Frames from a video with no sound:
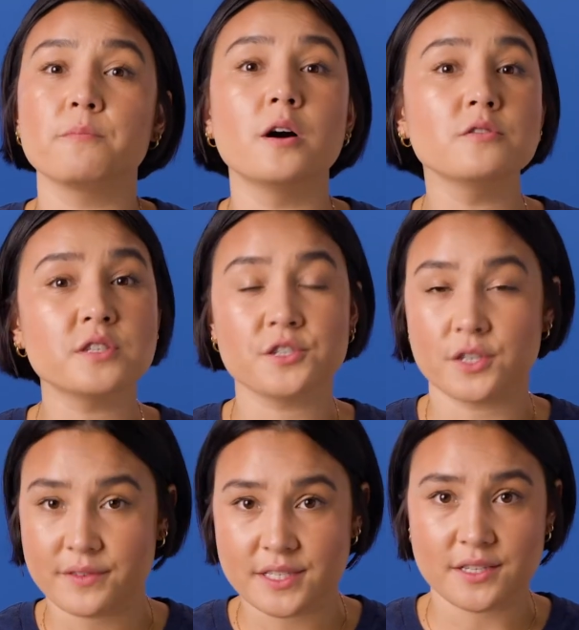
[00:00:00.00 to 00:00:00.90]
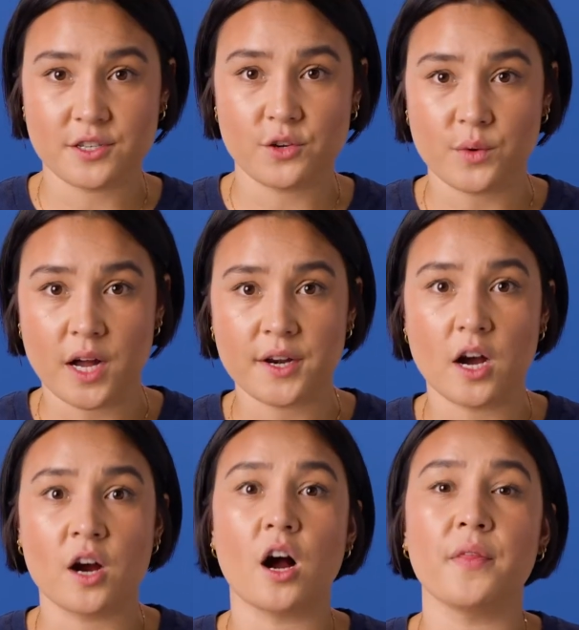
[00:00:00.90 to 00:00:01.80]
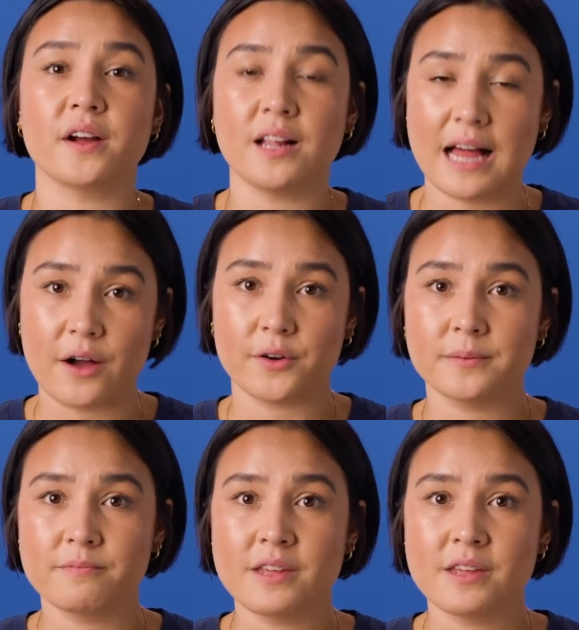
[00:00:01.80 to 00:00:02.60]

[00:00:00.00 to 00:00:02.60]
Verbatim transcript: most services you run are on the cloud.